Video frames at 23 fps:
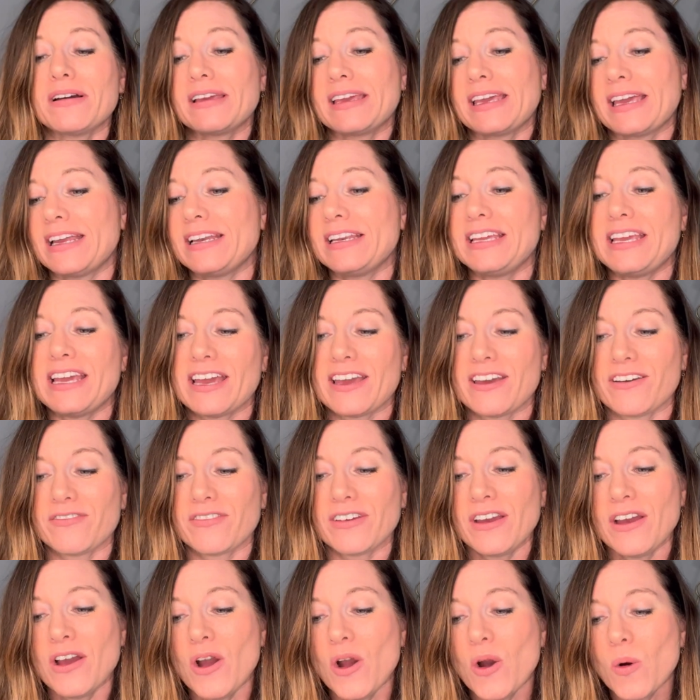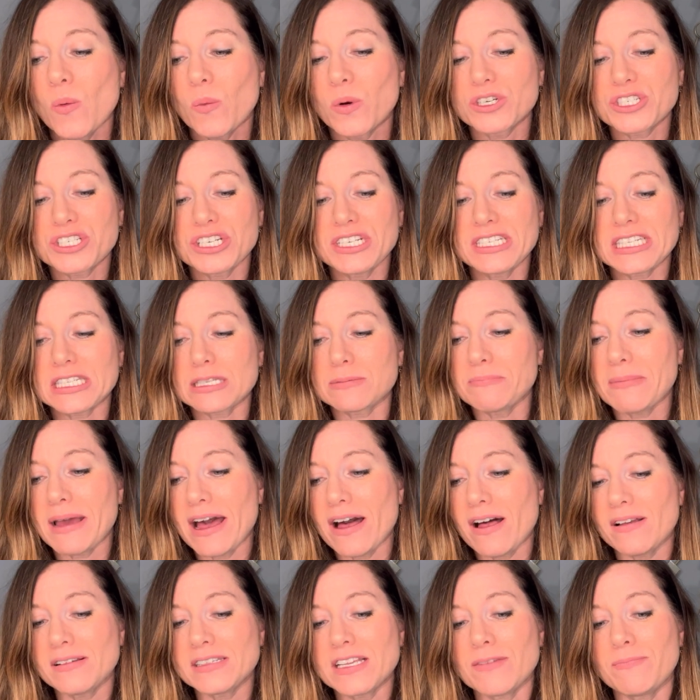can give, where she
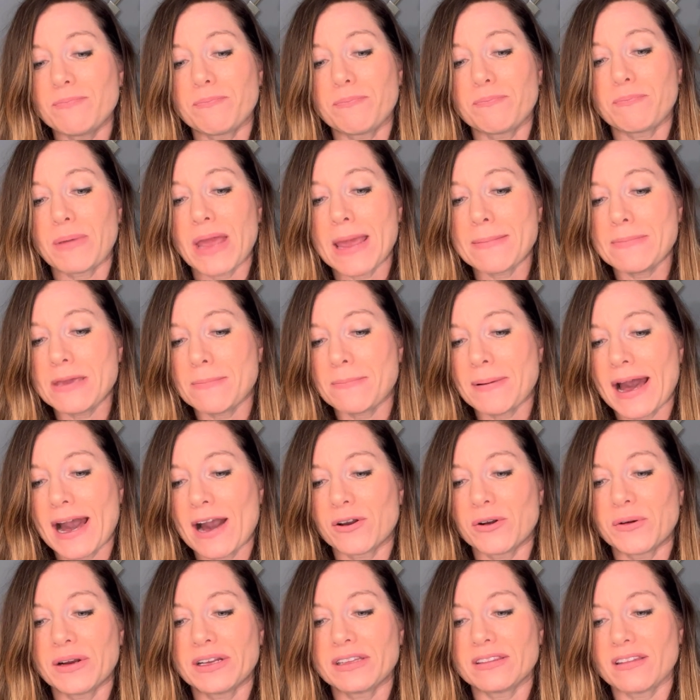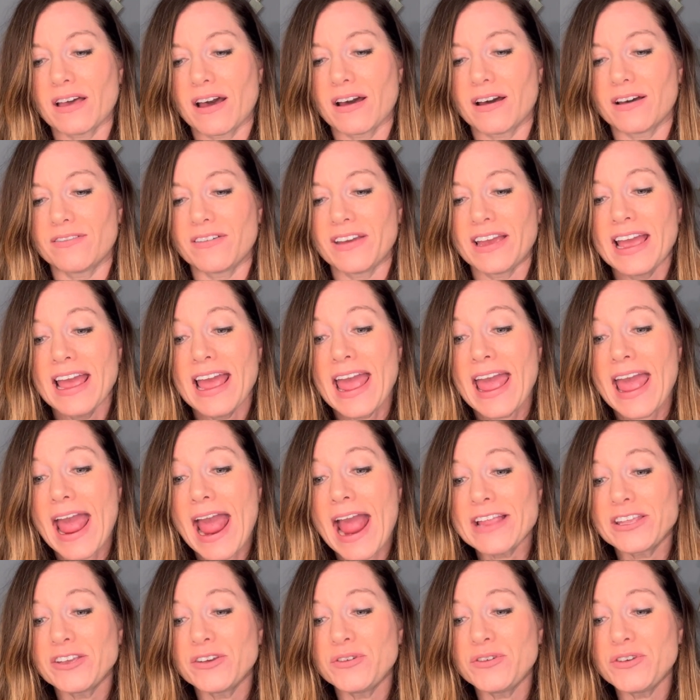smells of baby powder and love,
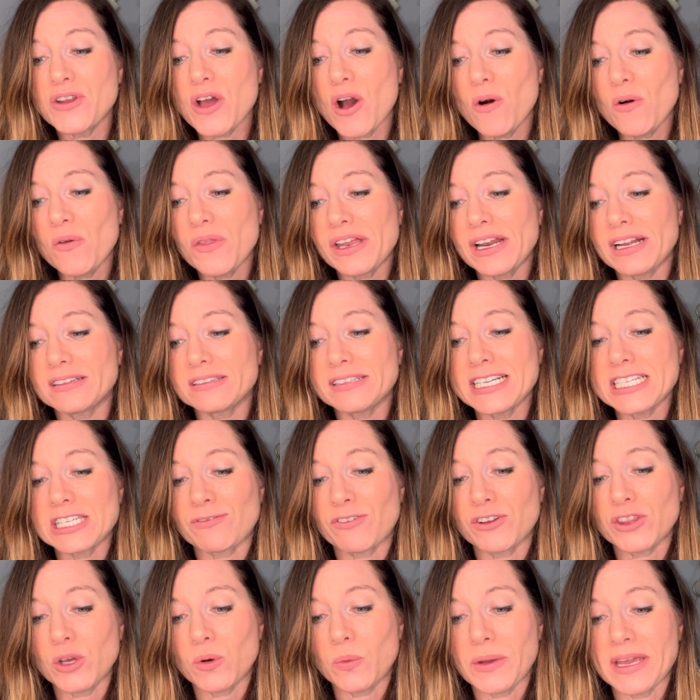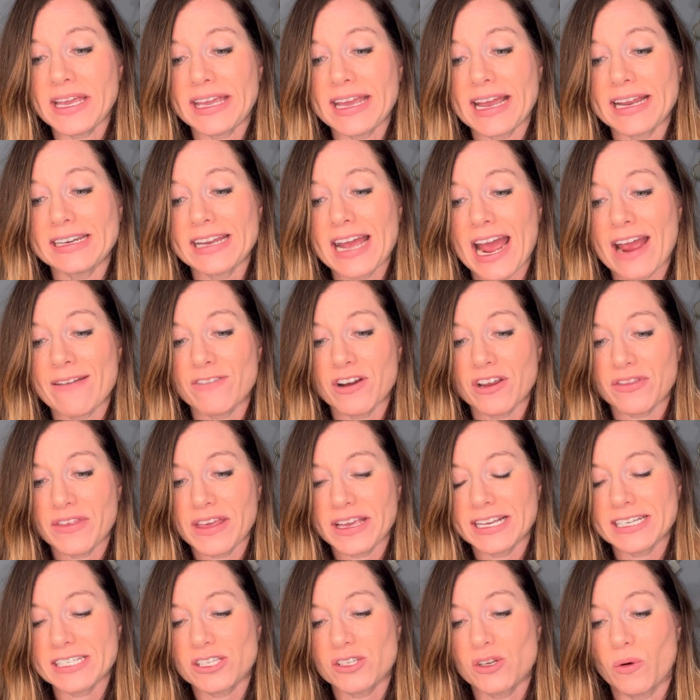and you know that at least for the weekend,
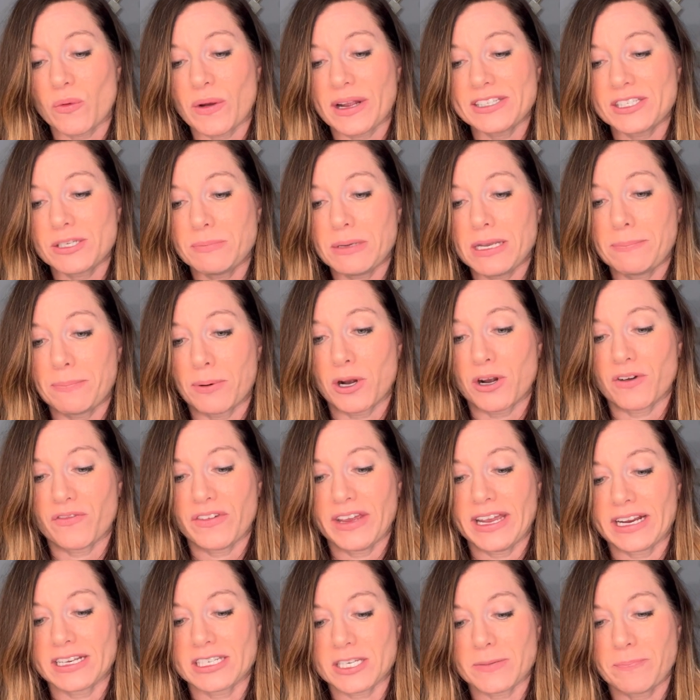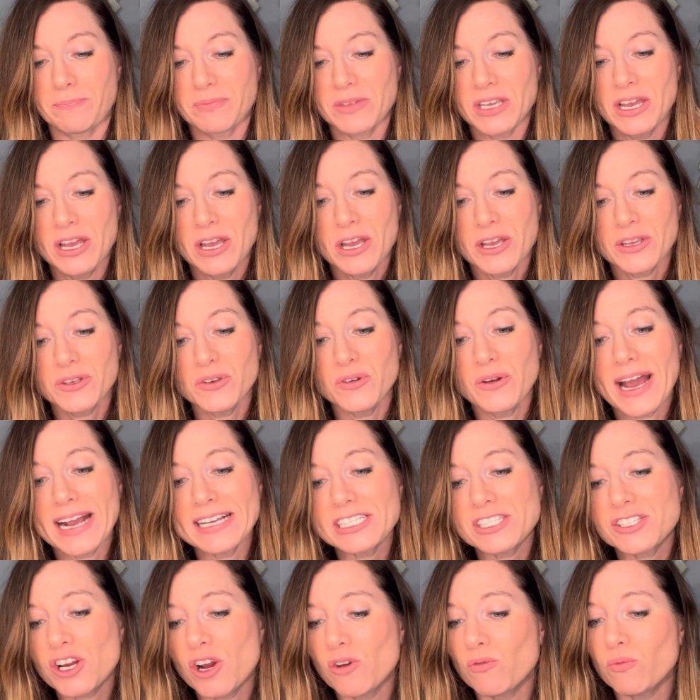everything is going to be perfect. You
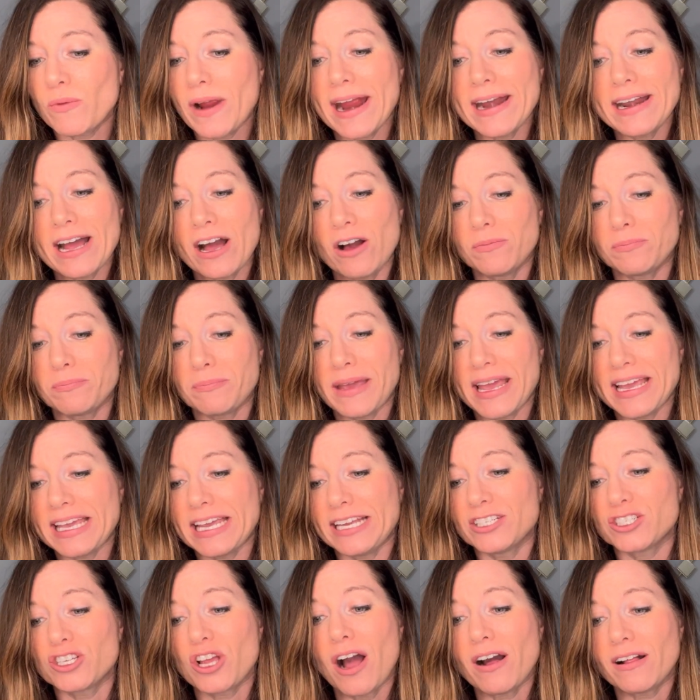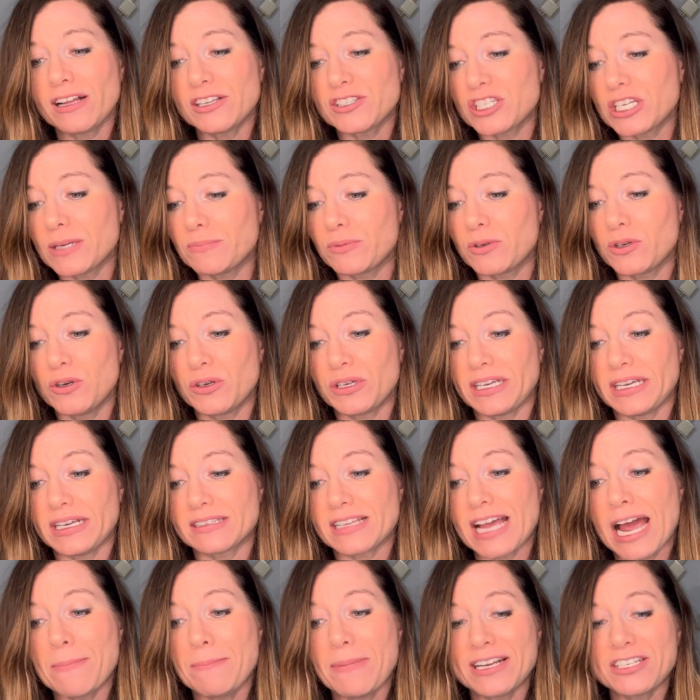guys start right out making chocolate chip cookies.
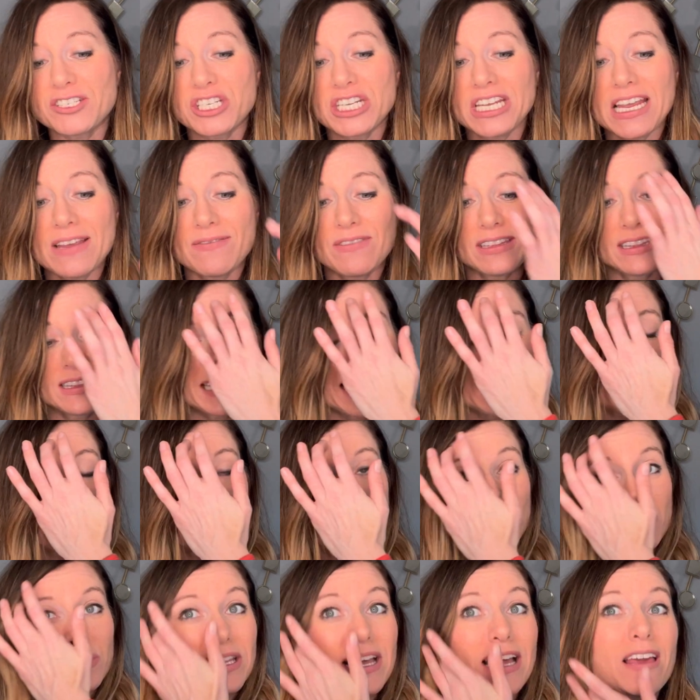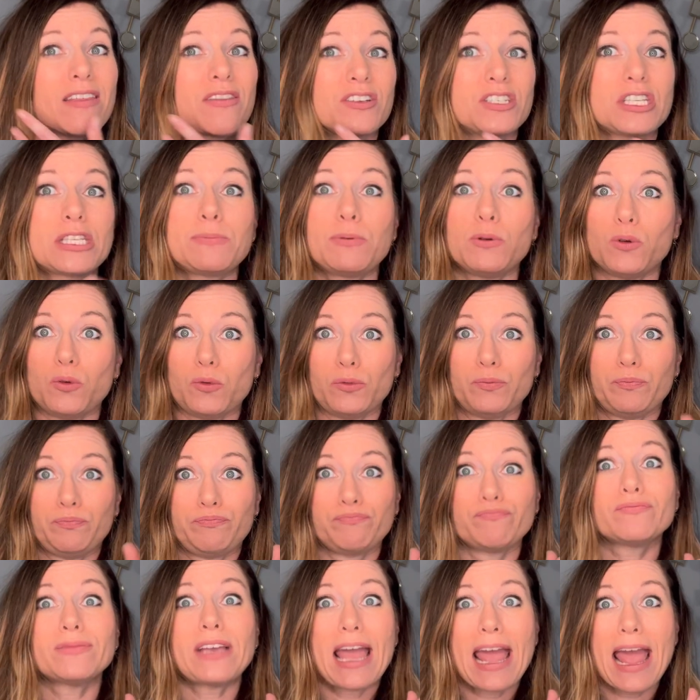I bet she even lets you lick the spoon.
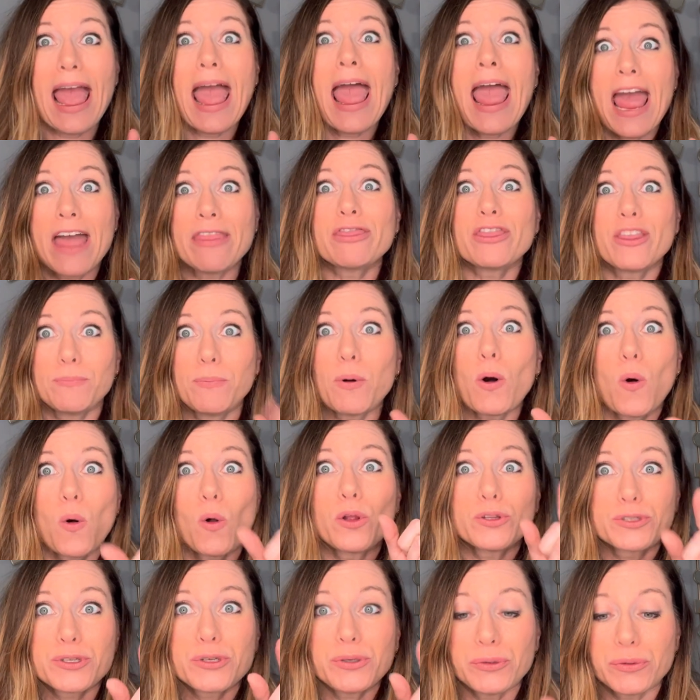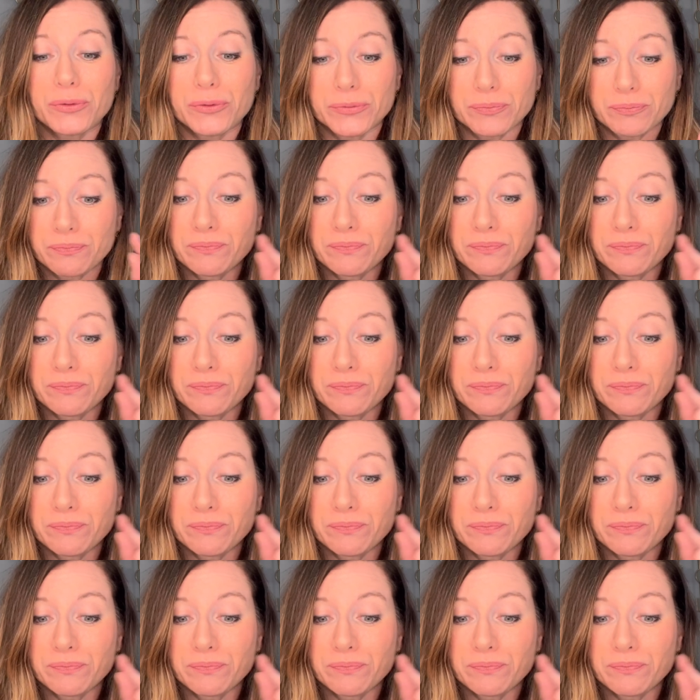And the bowl too.